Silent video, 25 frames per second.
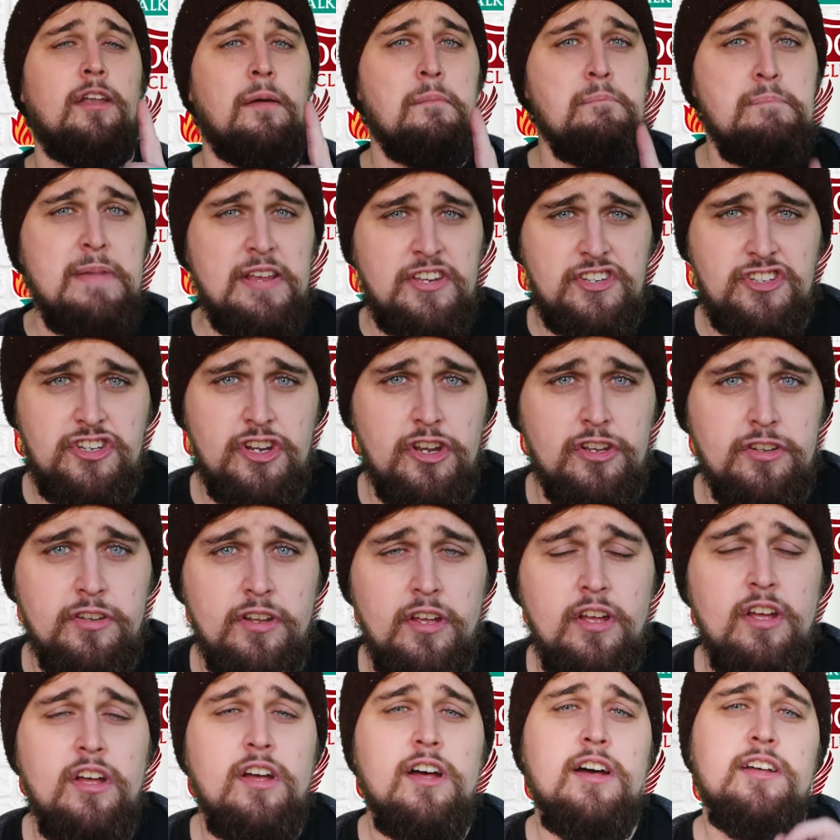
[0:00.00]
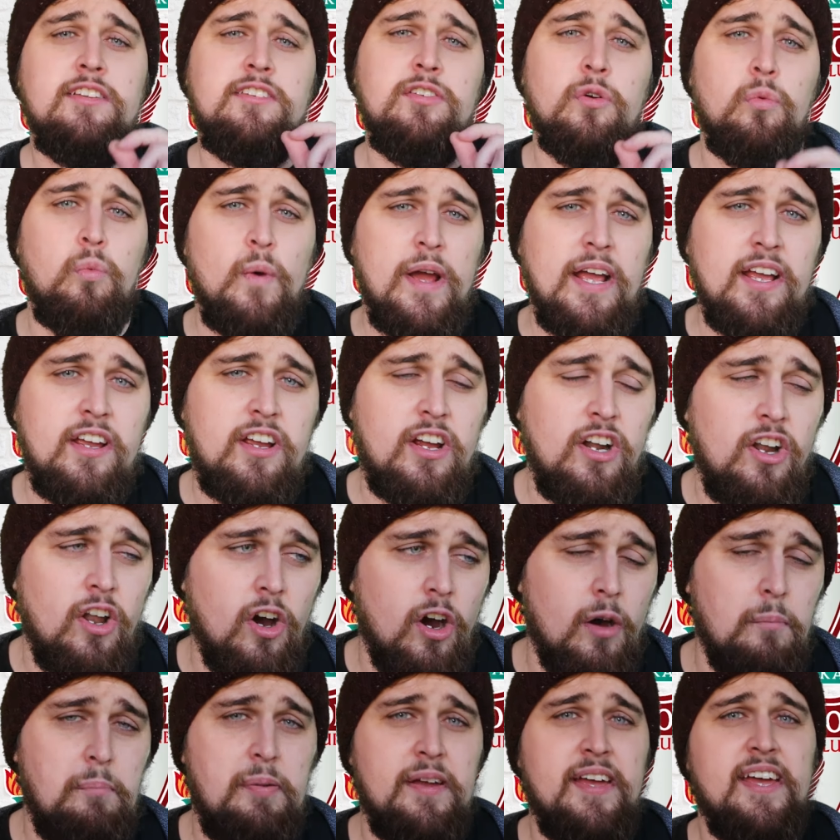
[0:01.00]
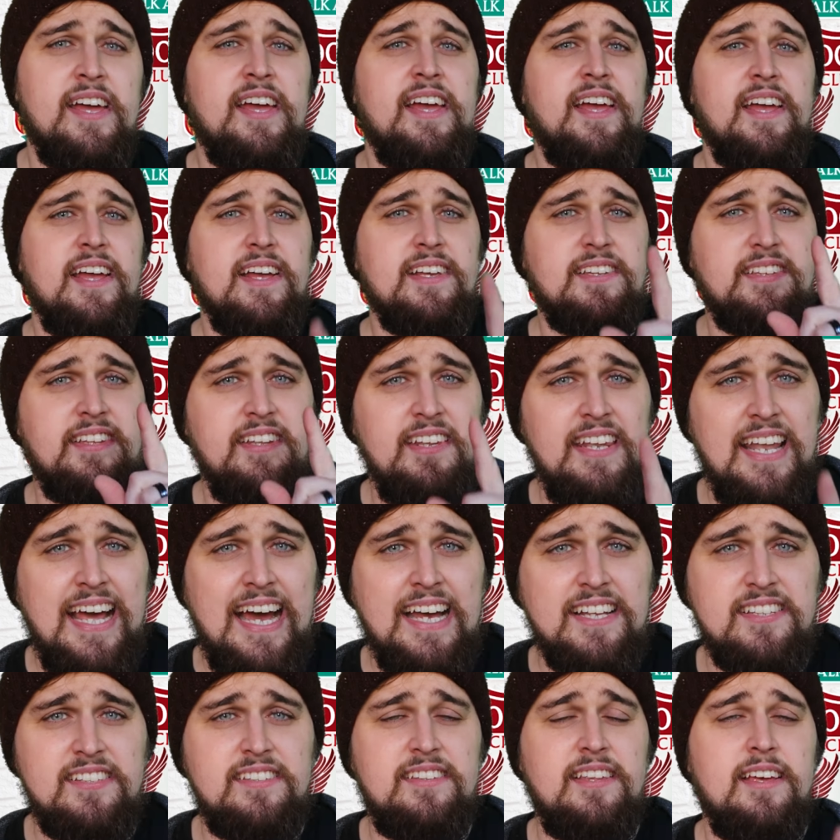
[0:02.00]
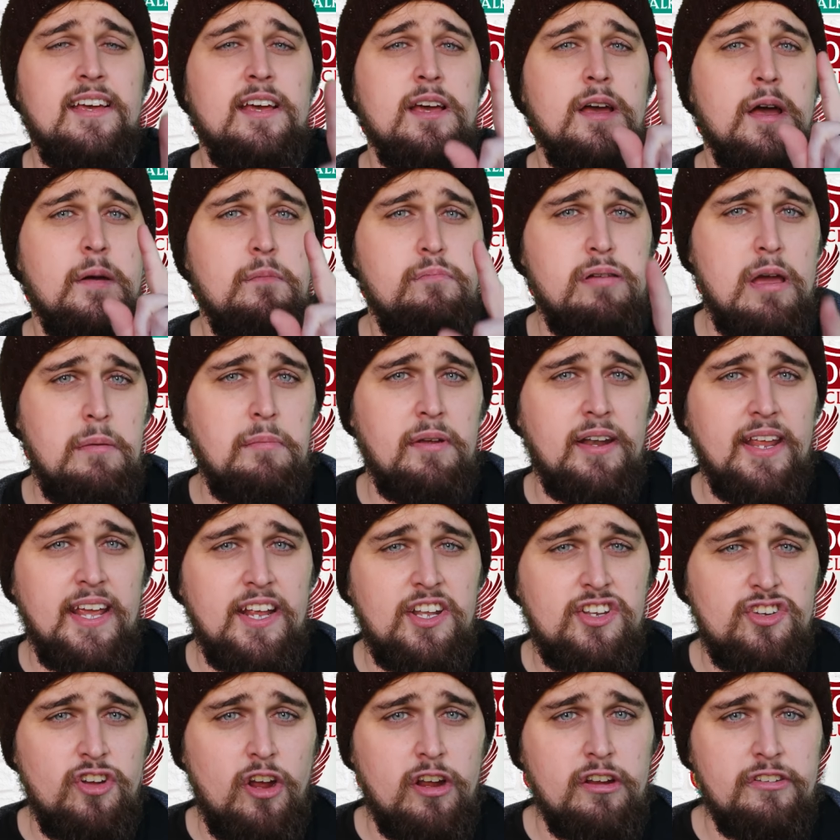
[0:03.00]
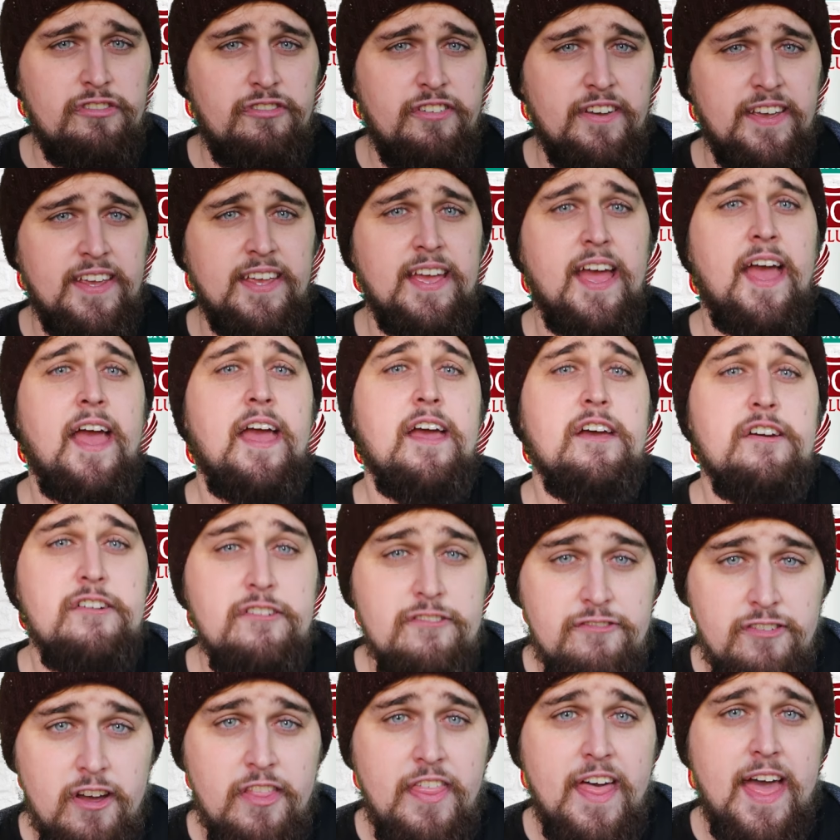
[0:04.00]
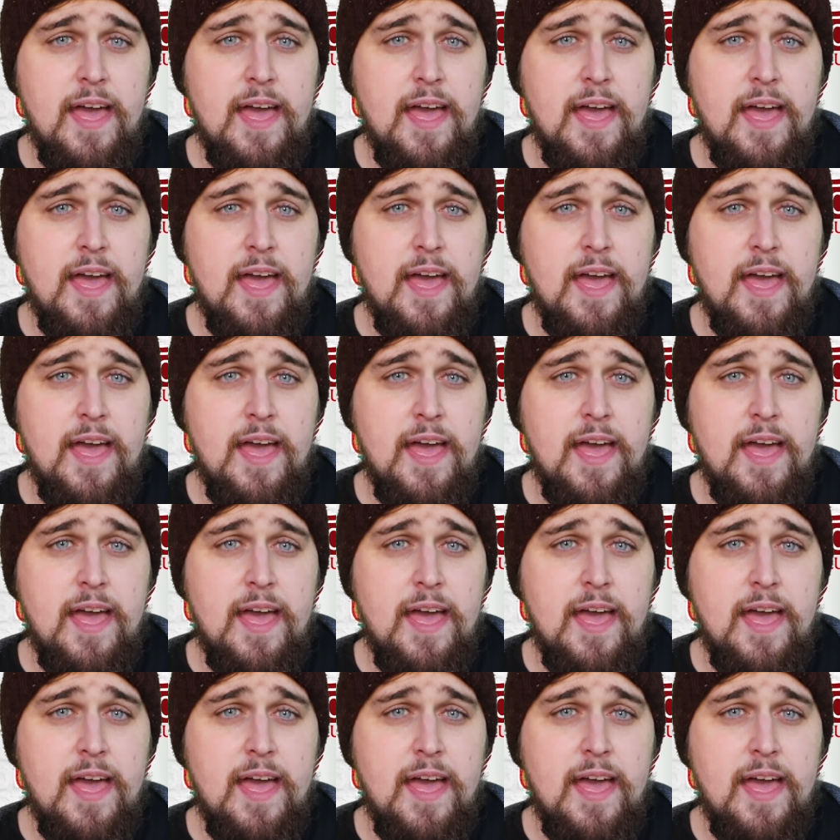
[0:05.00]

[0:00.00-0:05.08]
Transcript: on a mission to win Klopp his last Premier League trophy for